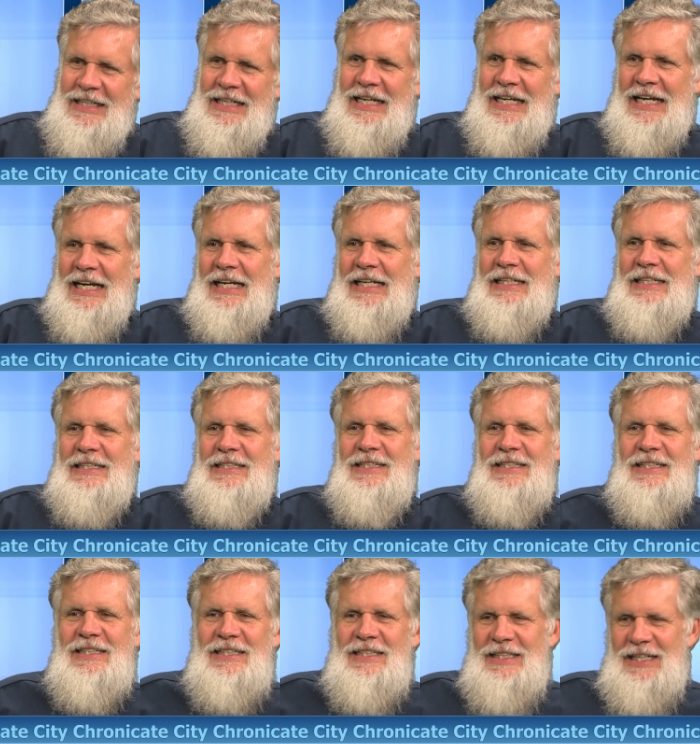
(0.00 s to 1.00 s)
And
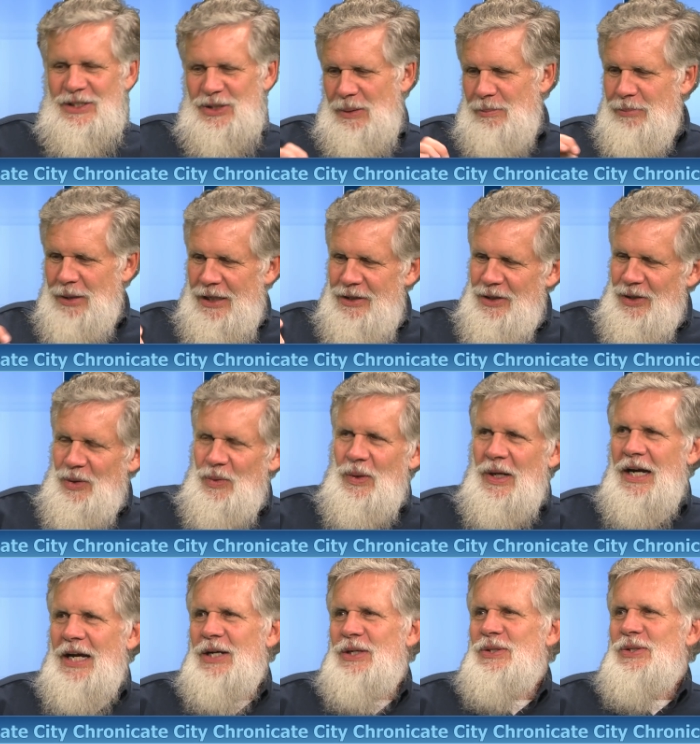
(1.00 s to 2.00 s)
there's a bundle of
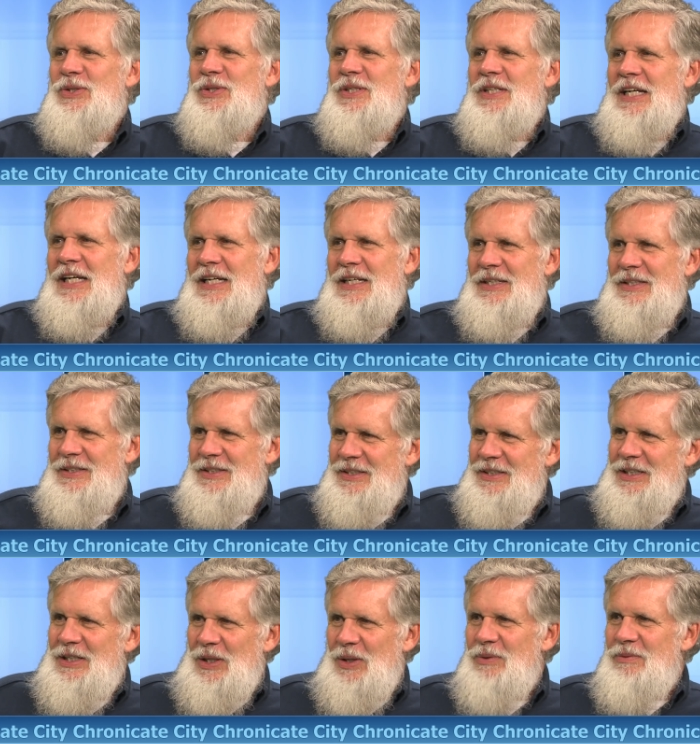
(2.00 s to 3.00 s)
wires, and,
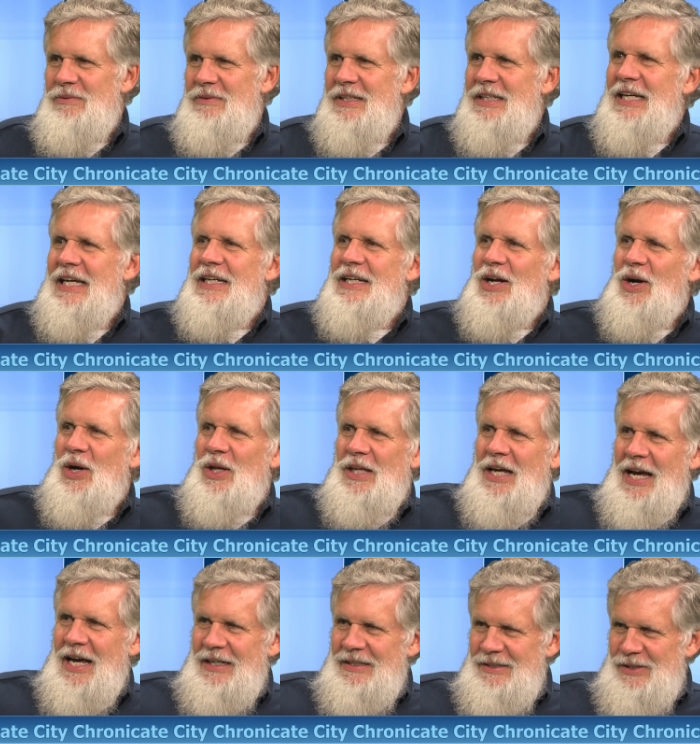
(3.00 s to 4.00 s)
you know, getting all
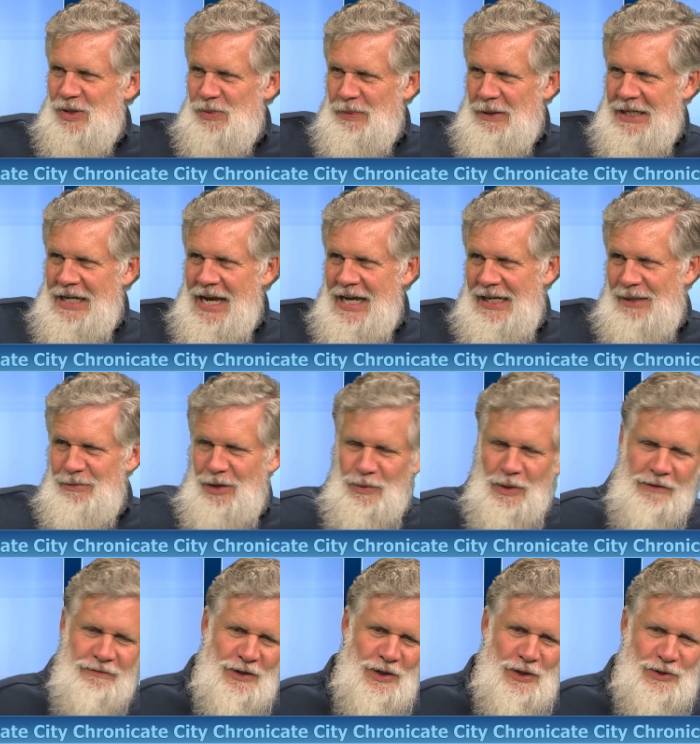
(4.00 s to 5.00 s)
that spaghetti, my
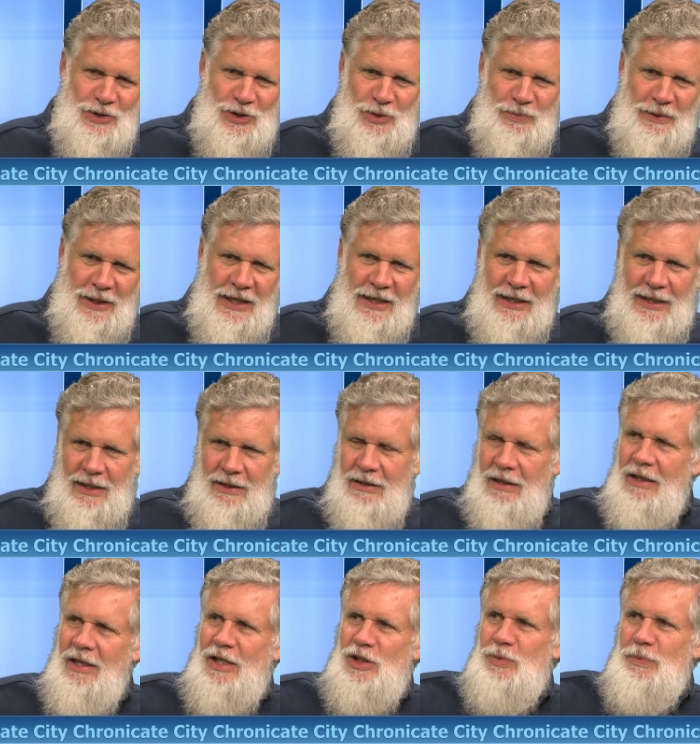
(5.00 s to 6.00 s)
wife calls it spaghetti,
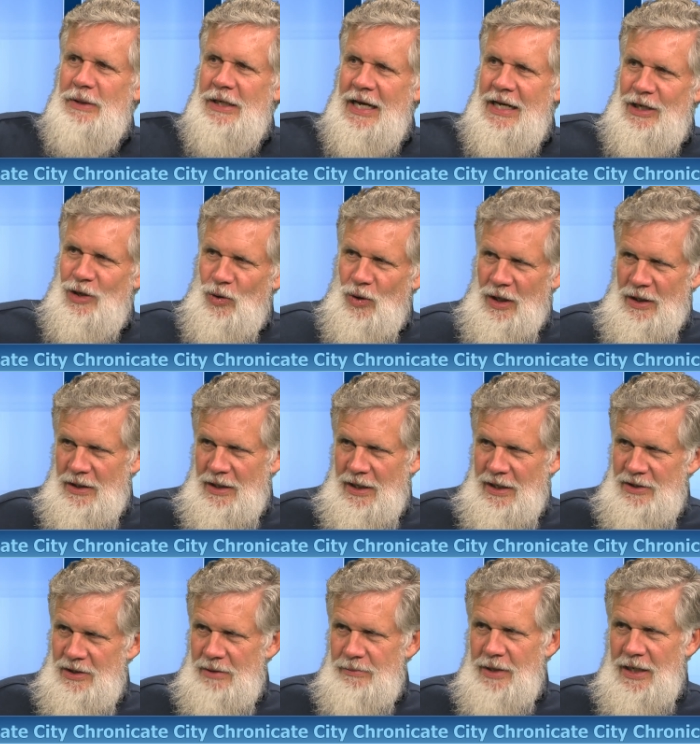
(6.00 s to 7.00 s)
getting all that spaghetti
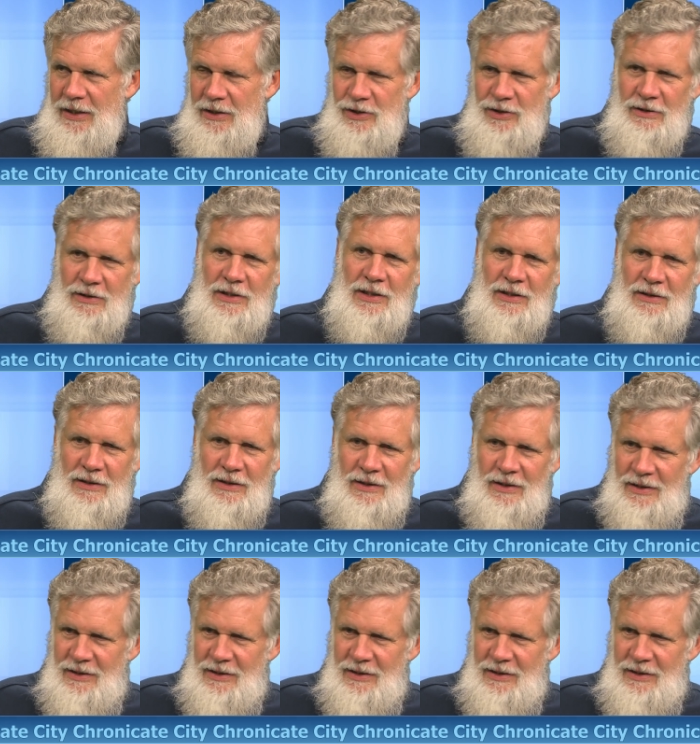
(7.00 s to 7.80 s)
organized and making sure that